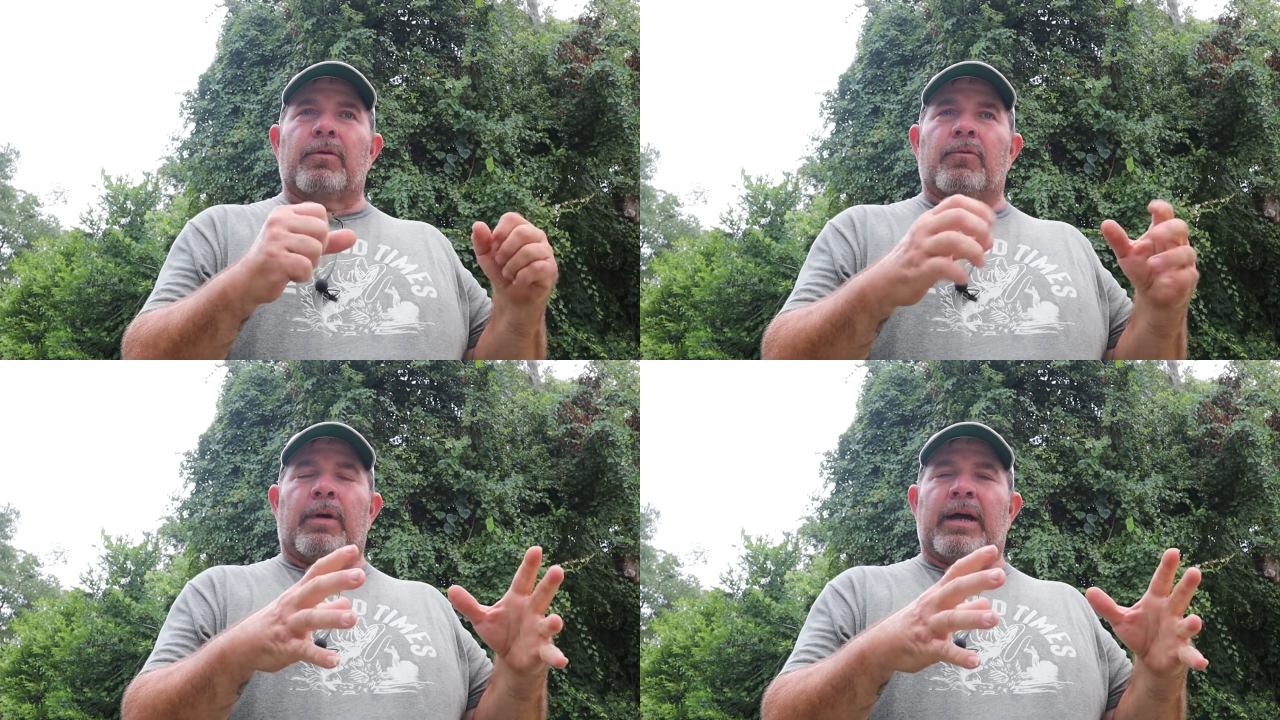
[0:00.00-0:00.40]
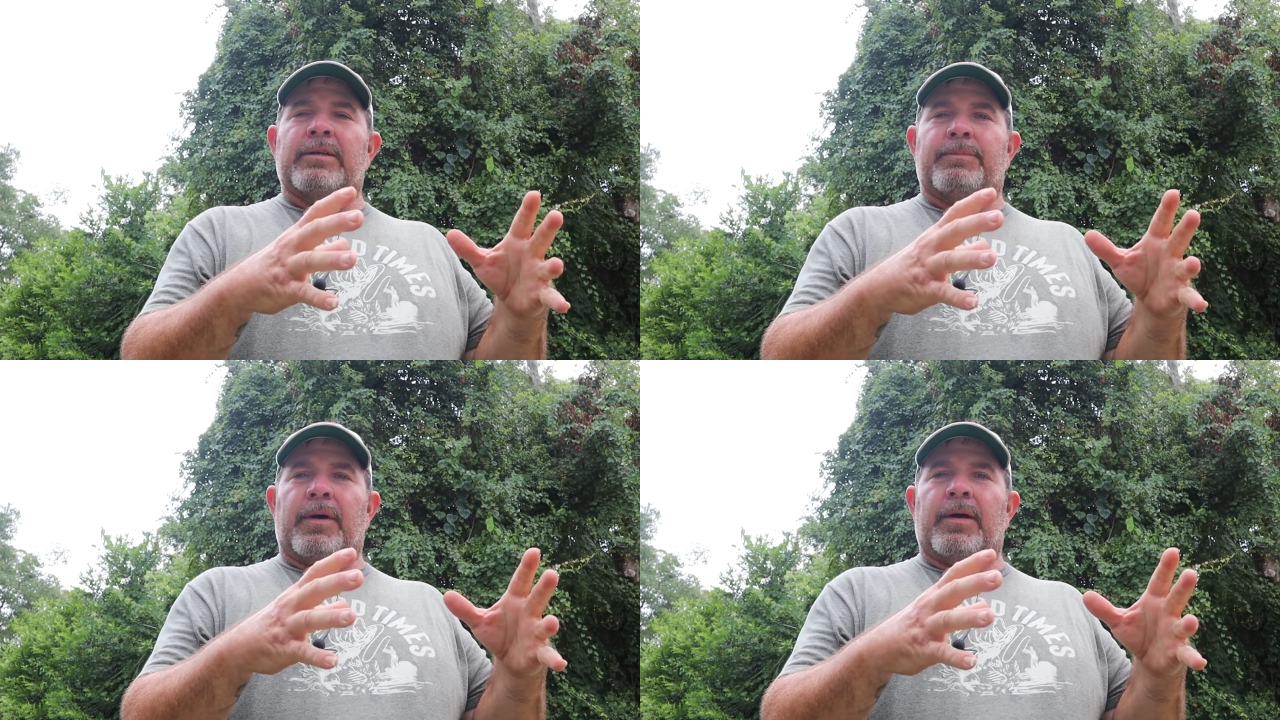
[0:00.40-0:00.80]

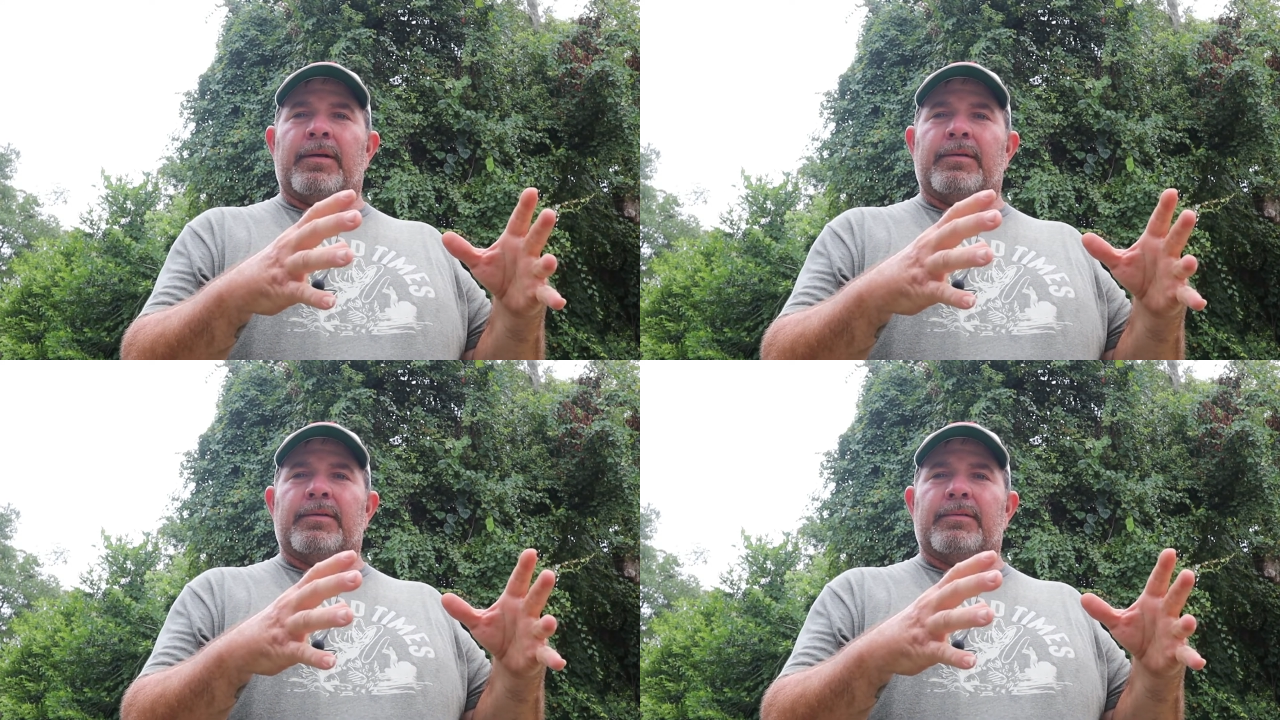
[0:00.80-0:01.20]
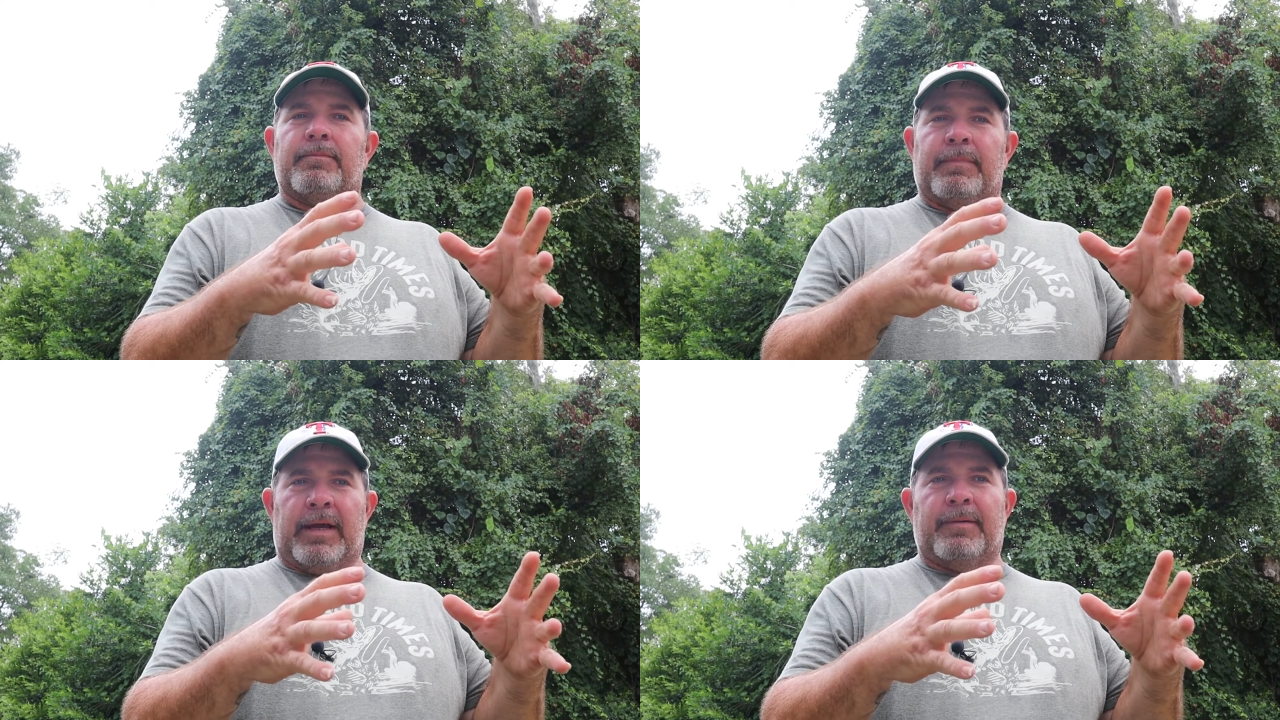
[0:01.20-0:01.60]
Wise Bonds
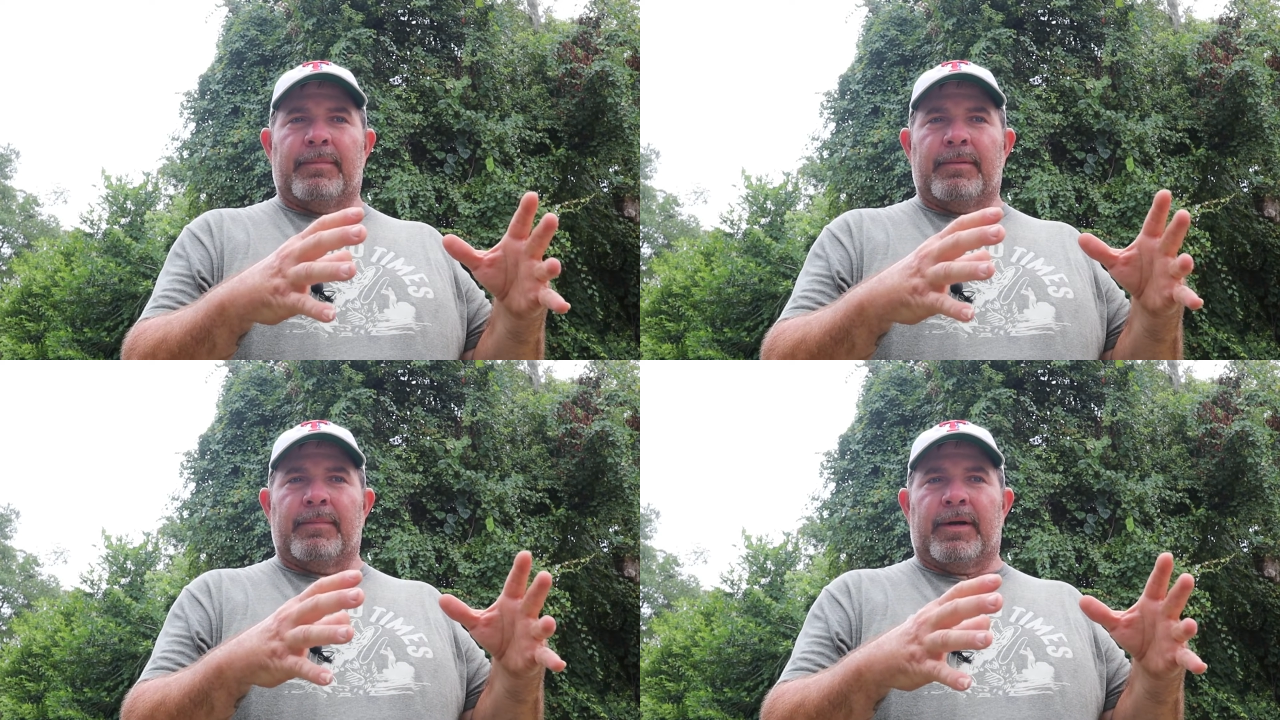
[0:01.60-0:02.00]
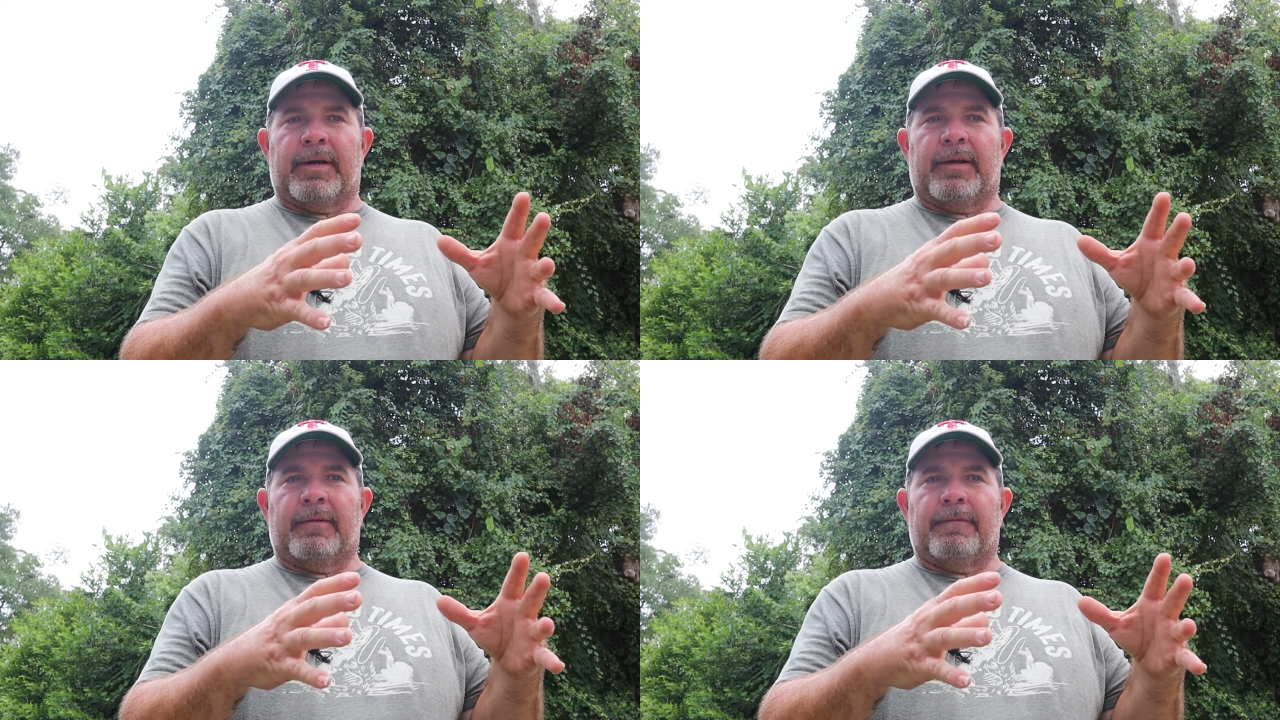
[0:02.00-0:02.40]
made me
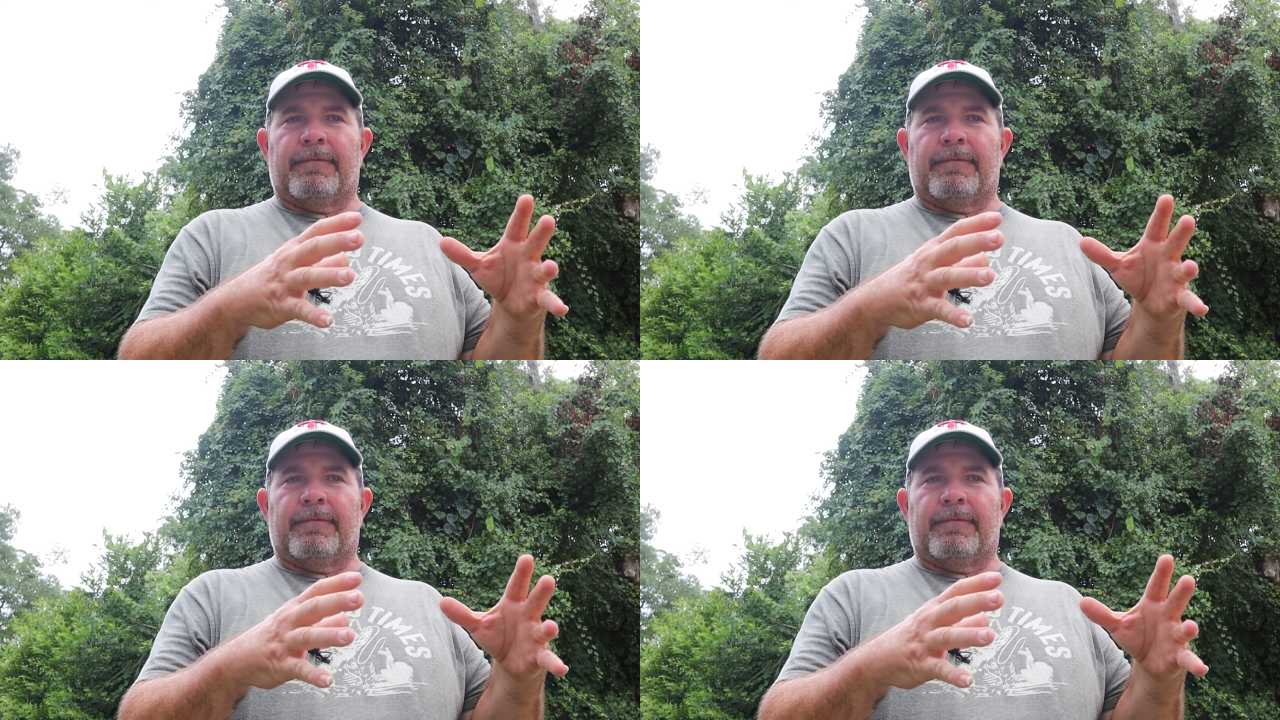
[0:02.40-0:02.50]
money